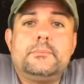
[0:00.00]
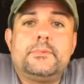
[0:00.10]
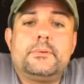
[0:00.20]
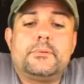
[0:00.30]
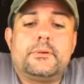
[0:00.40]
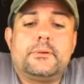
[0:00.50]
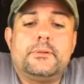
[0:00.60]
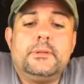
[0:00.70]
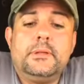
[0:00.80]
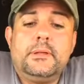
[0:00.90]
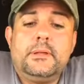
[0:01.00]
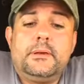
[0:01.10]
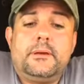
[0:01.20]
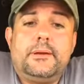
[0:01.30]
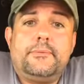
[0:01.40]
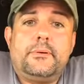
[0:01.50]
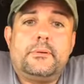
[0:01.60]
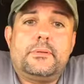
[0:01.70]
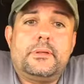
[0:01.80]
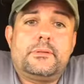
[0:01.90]
So it's all good. All right,
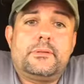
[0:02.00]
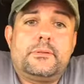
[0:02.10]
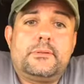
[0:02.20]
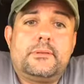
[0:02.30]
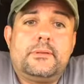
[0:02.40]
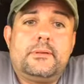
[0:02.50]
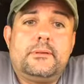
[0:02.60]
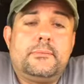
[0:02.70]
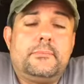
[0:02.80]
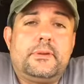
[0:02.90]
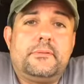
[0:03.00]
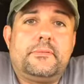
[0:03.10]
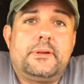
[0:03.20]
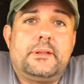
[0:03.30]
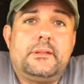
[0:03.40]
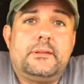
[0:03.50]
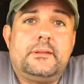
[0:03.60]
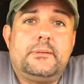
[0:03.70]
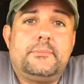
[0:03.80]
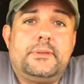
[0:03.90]
folks, that's just my Friday
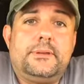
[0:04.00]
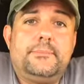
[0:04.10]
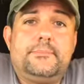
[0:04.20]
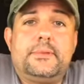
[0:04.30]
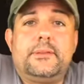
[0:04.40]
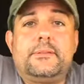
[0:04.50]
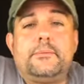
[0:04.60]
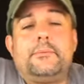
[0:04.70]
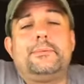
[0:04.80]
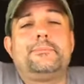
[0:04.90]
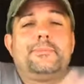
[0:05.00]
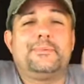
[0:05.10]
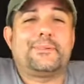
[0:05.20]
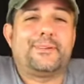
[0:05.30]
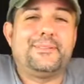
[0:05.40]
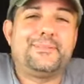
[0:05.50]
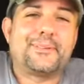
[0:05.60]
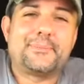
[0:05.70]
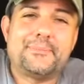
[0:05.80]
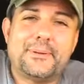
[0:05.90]
night update. Thanks, everyone. Have a great
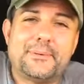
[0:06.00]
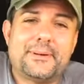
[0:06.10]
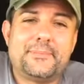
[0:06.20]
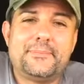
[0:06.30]
evening. Bye-bye.